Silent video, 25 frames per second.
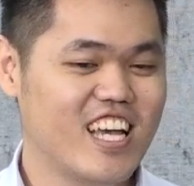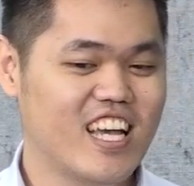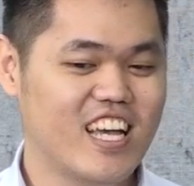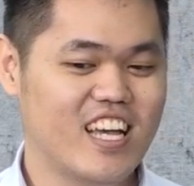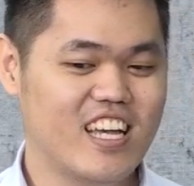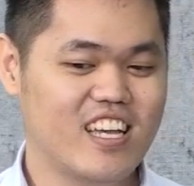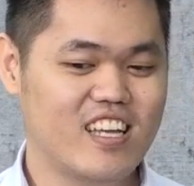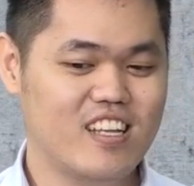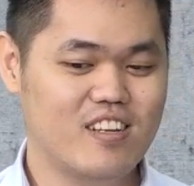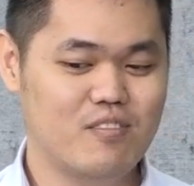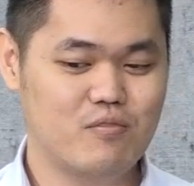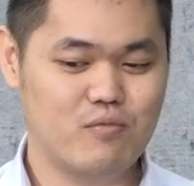
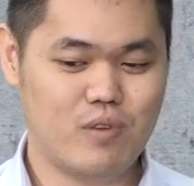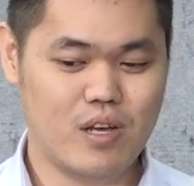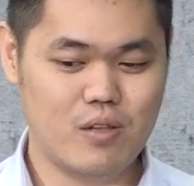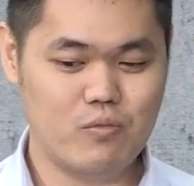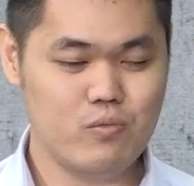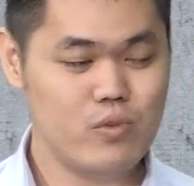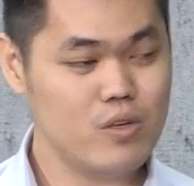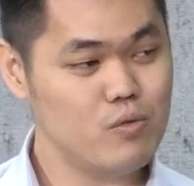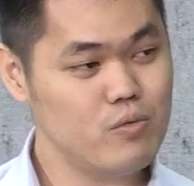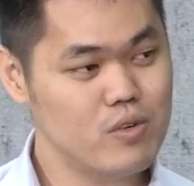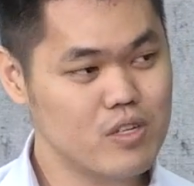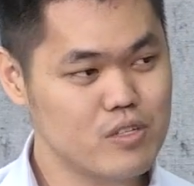And
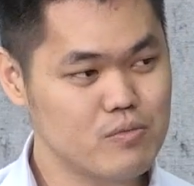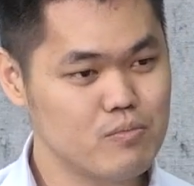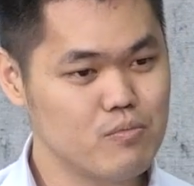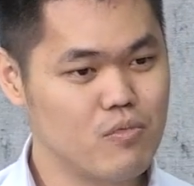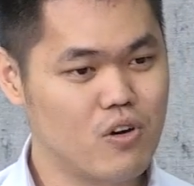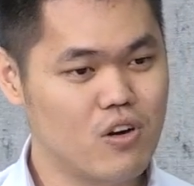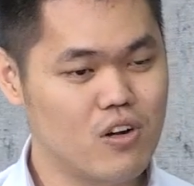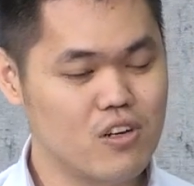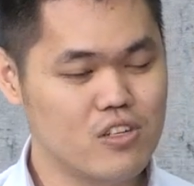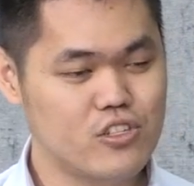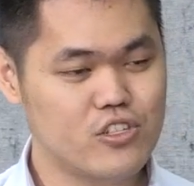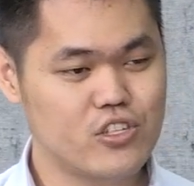when we were
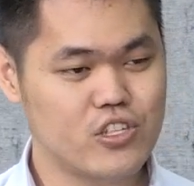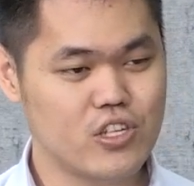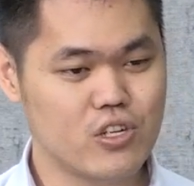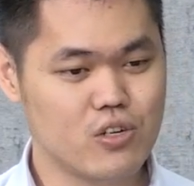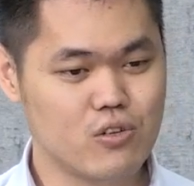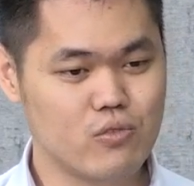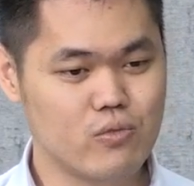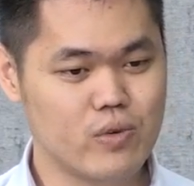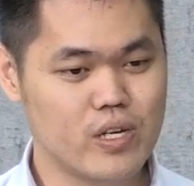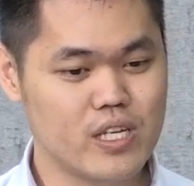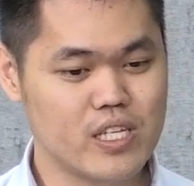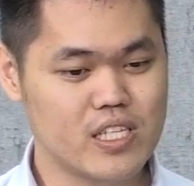small, she
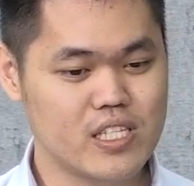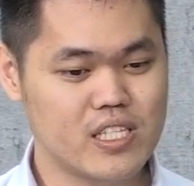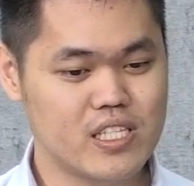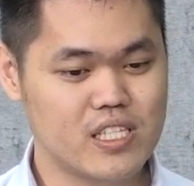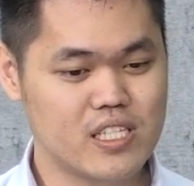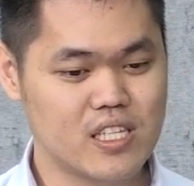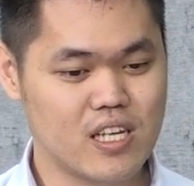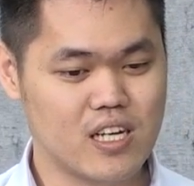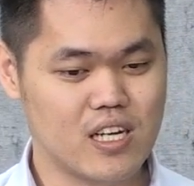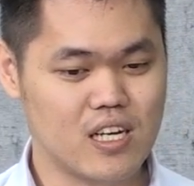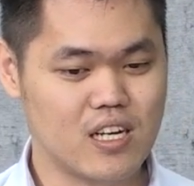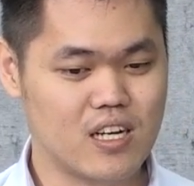
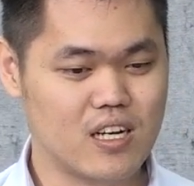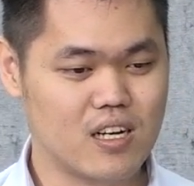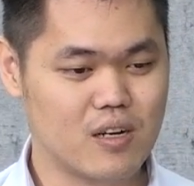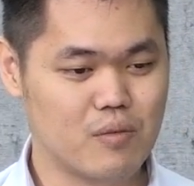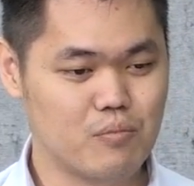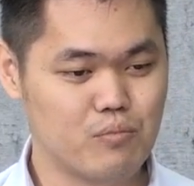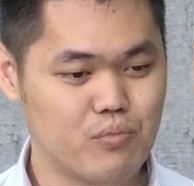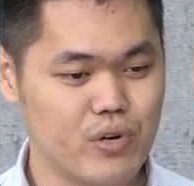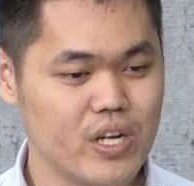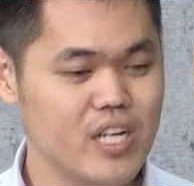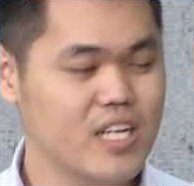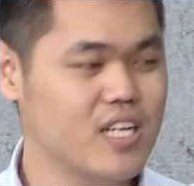always
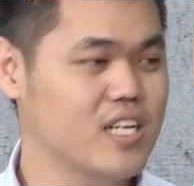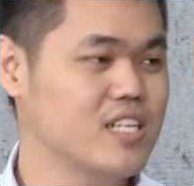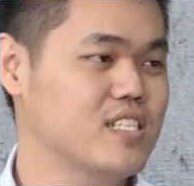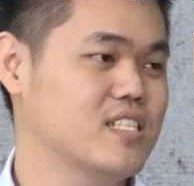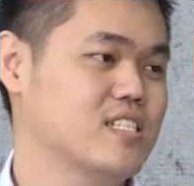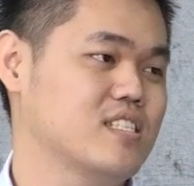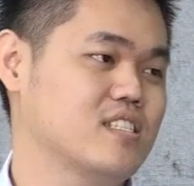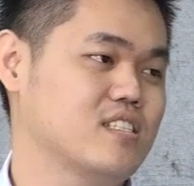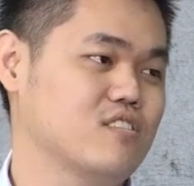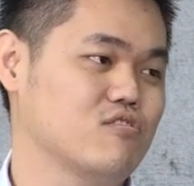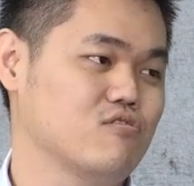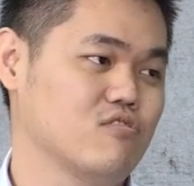bring
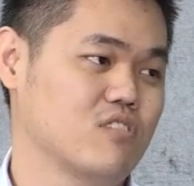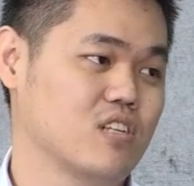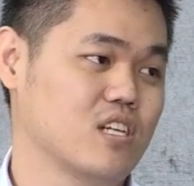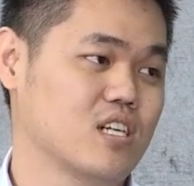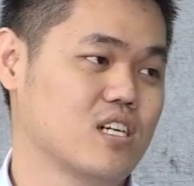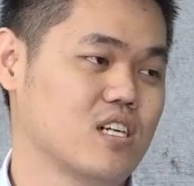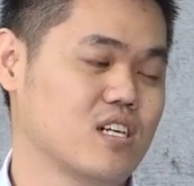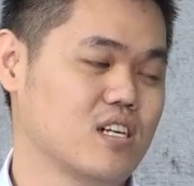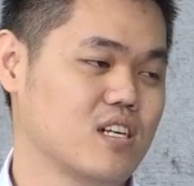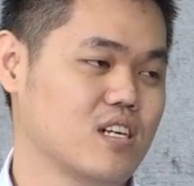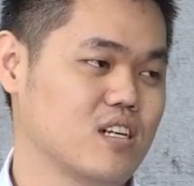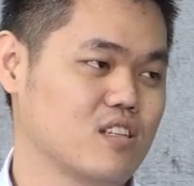us to
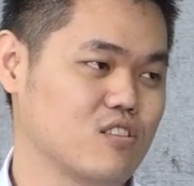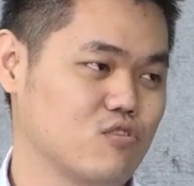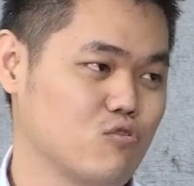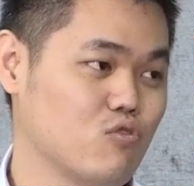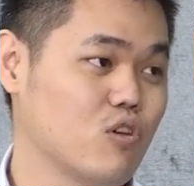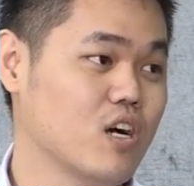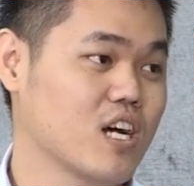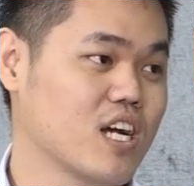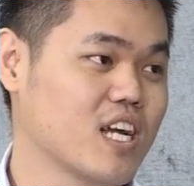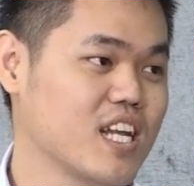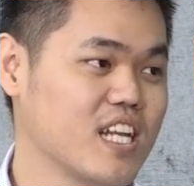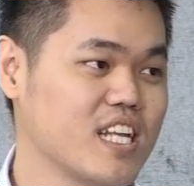the
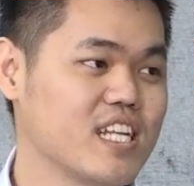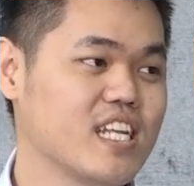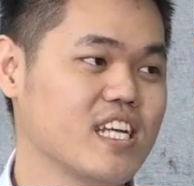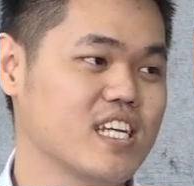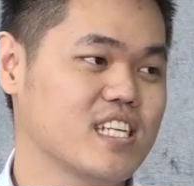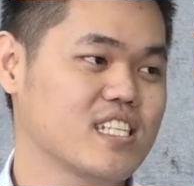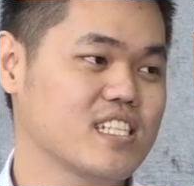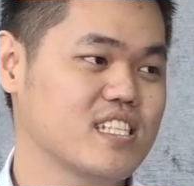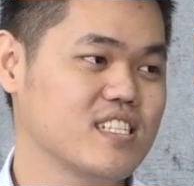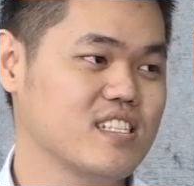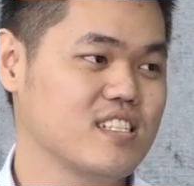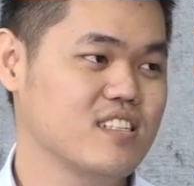her
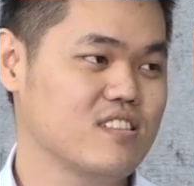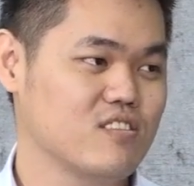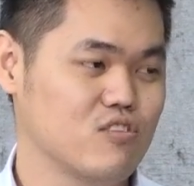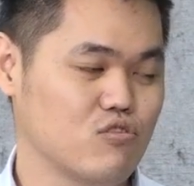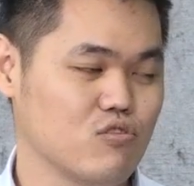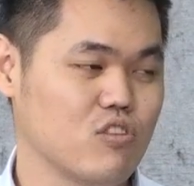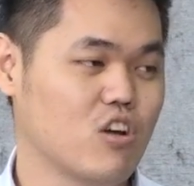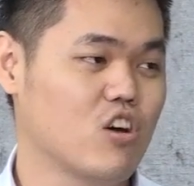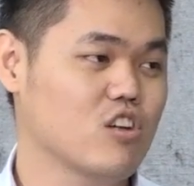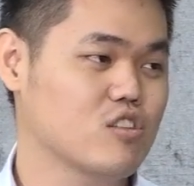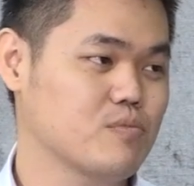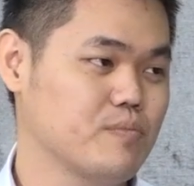clinics, right,
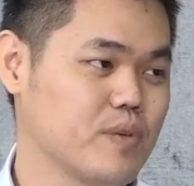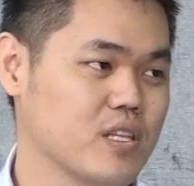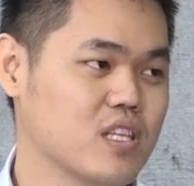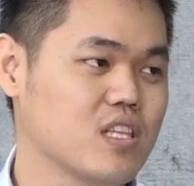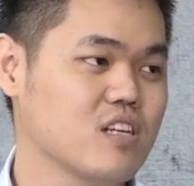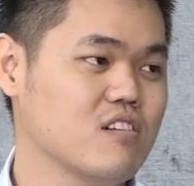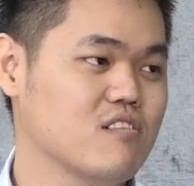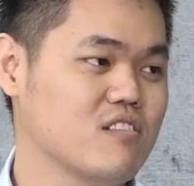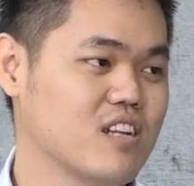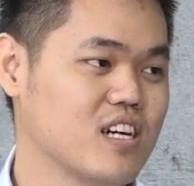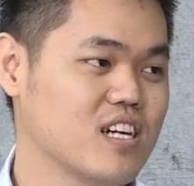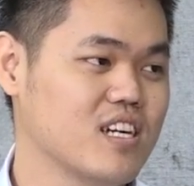to the
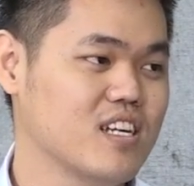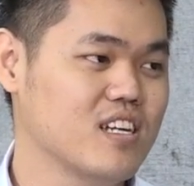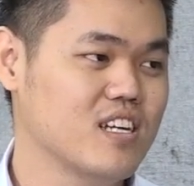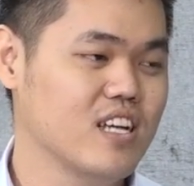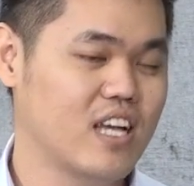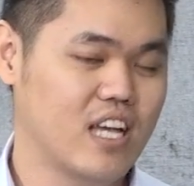hospital lah.